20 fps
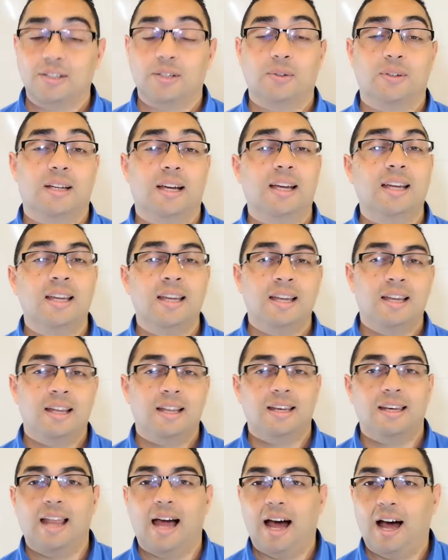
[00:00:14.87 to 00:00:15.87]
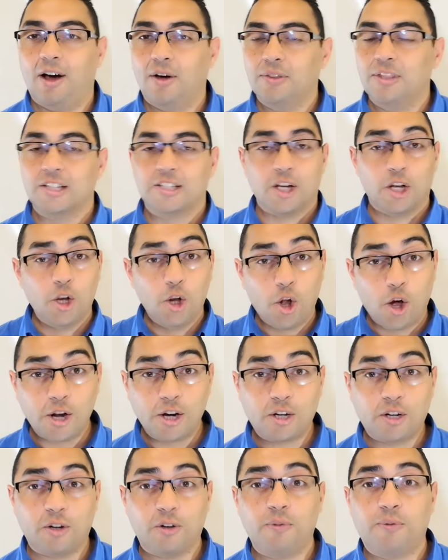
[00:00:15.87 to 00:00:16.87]
Okay, now there's a lot
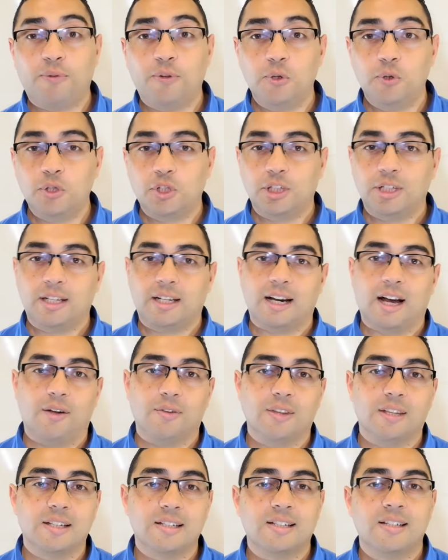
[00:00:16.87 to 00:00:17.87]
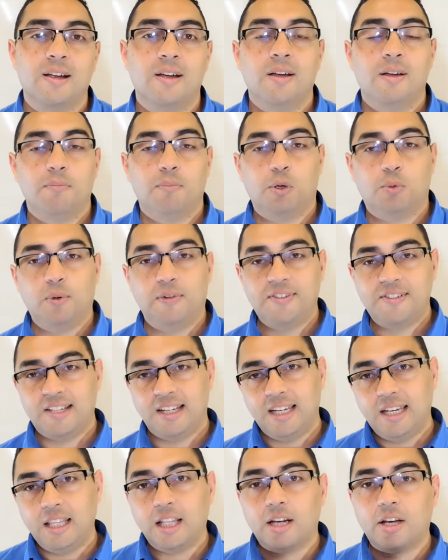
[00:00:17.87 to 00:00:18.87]
of confusion around this, but we've
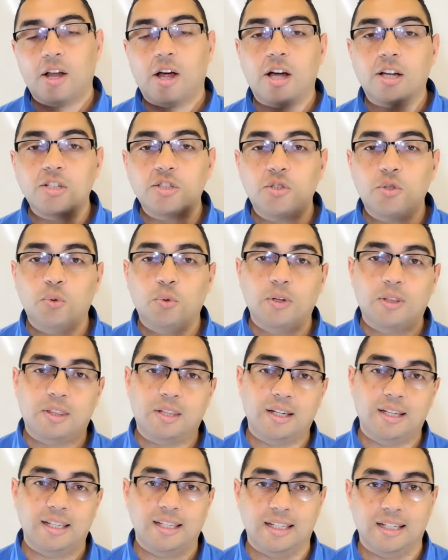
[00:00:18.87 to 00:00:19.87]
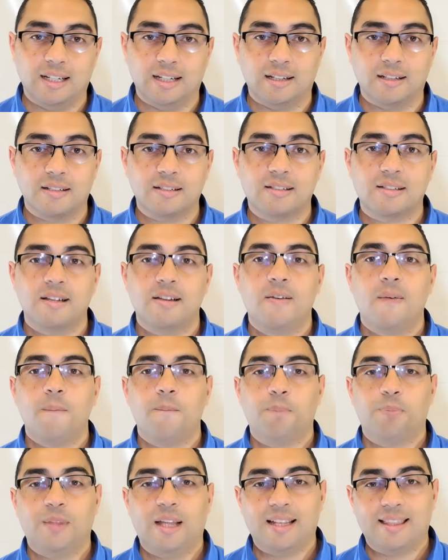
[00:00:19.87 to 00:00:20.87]
seen in the last 2 or 3 years
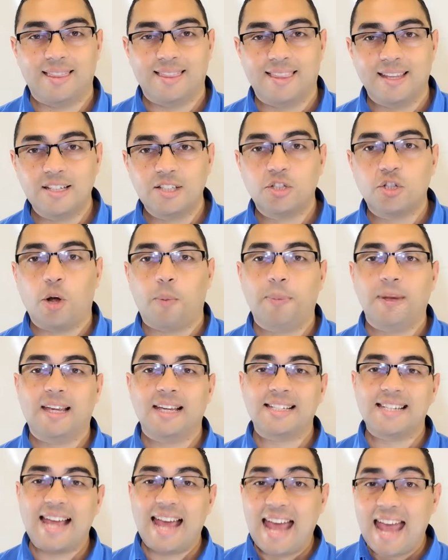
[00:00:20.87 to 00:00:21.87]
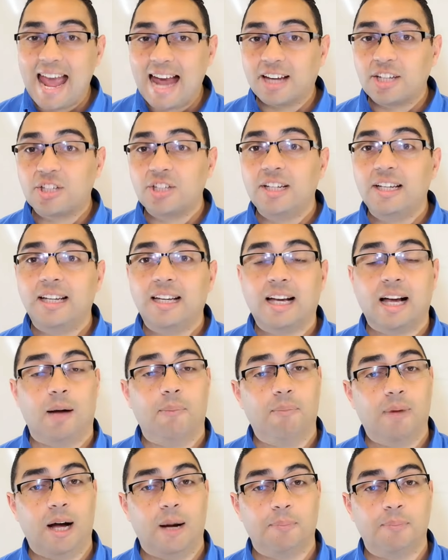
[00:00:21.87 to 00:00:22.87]
that this topic has actually
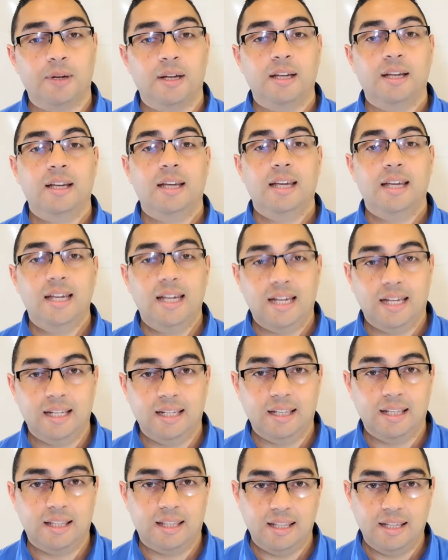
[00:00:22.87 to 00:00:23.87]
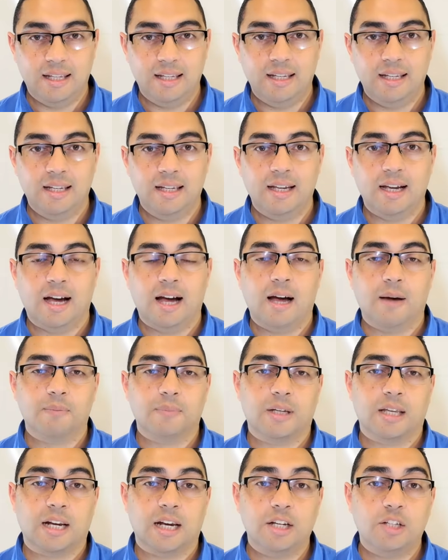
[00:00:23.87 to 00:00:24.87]
come up in the
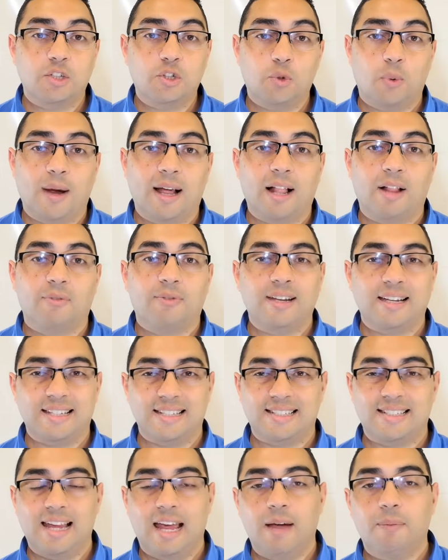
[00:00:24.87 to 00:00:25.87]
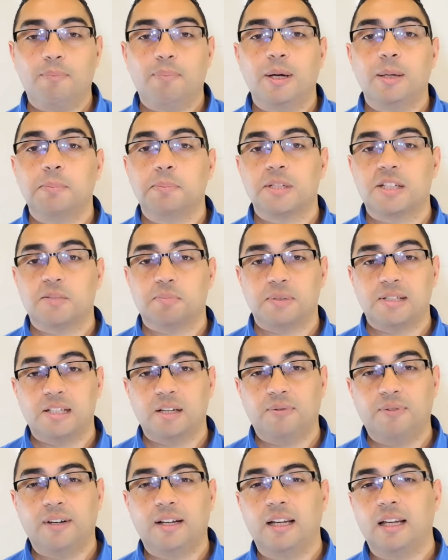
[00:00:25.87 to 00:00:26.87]
grade 12 exam papers,
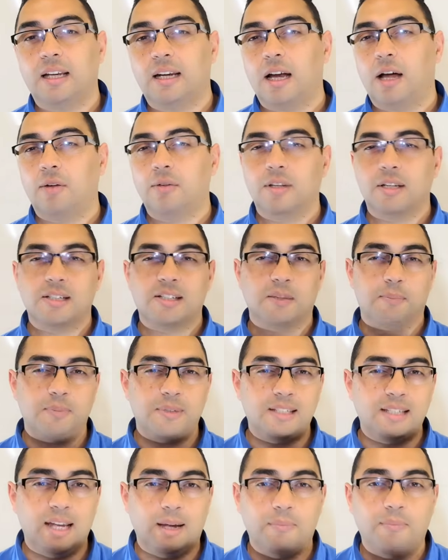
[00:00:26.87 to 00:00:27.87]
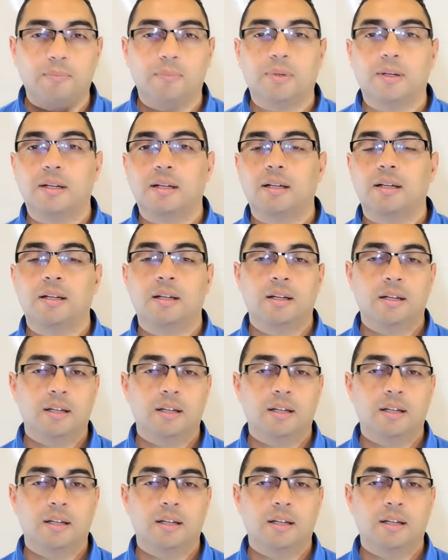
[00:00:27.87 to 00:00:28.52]
specifically around the September